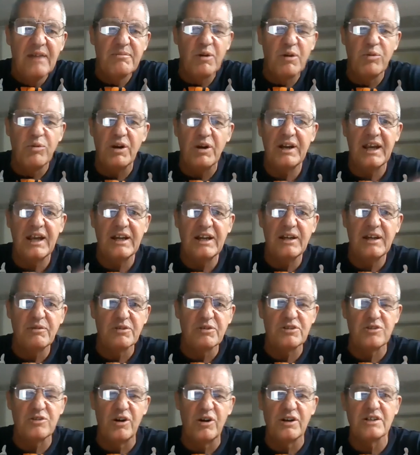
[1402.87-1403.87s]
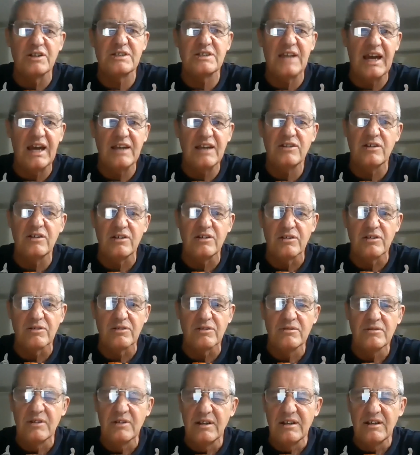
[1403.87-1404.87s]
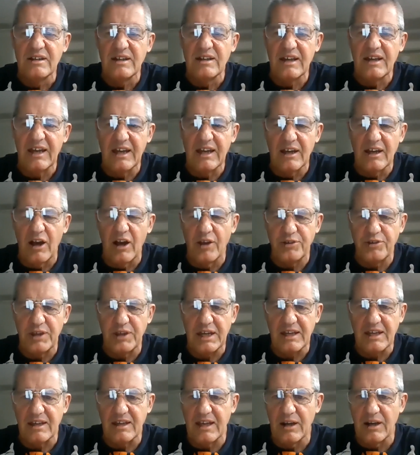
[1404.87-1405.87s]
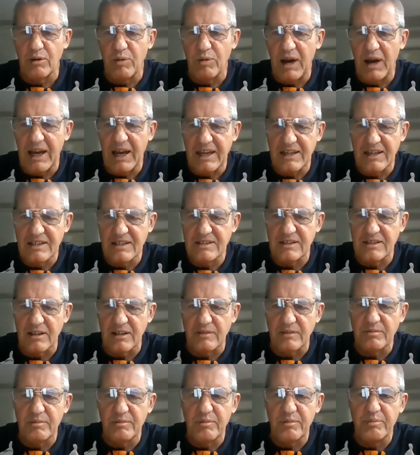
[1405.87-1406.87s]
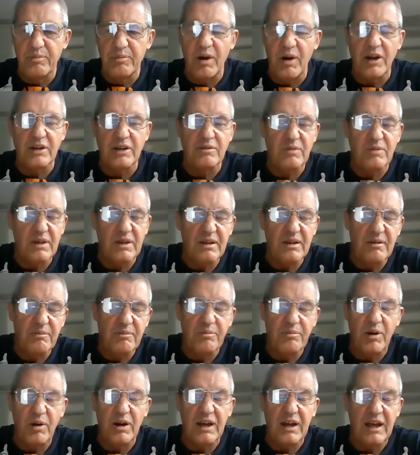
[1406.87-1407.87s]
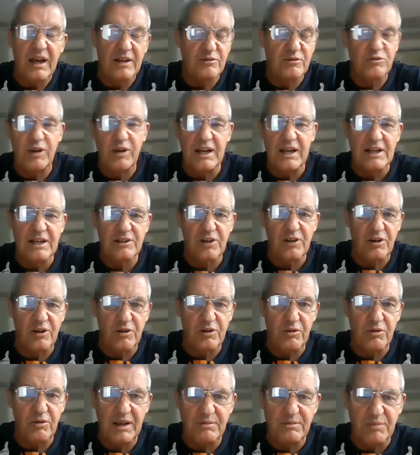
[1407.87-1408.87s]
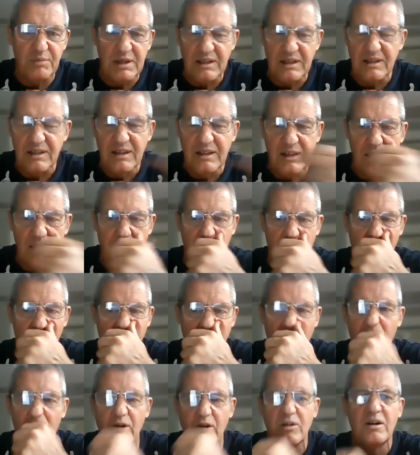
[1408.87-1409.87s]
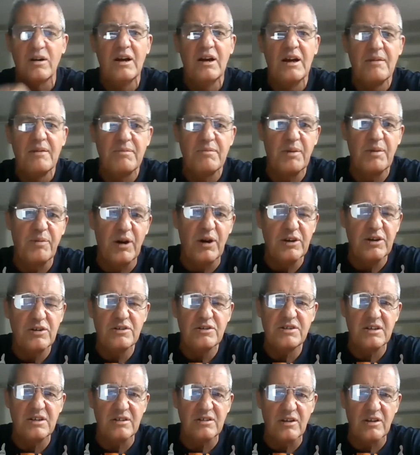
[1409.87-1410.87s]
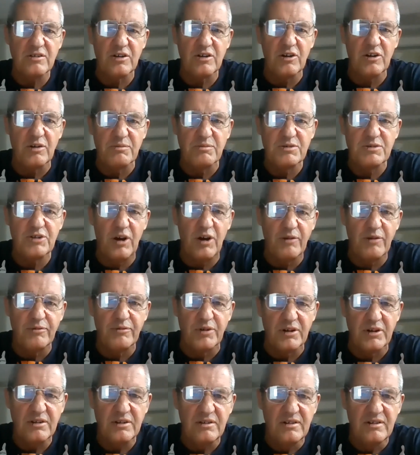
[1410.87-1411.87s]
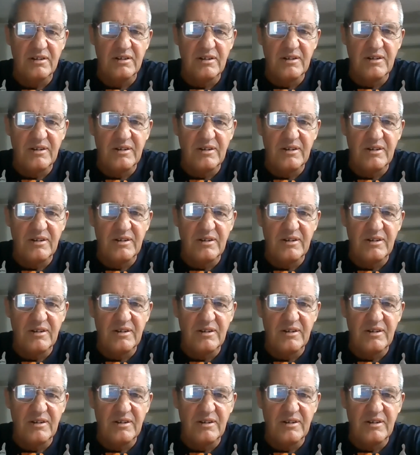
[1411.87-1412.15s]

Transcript: But what Andy was trying to say to you, I think, in a way, is that by and Crown can correct me if I'm wrong, but by using the term sovereign,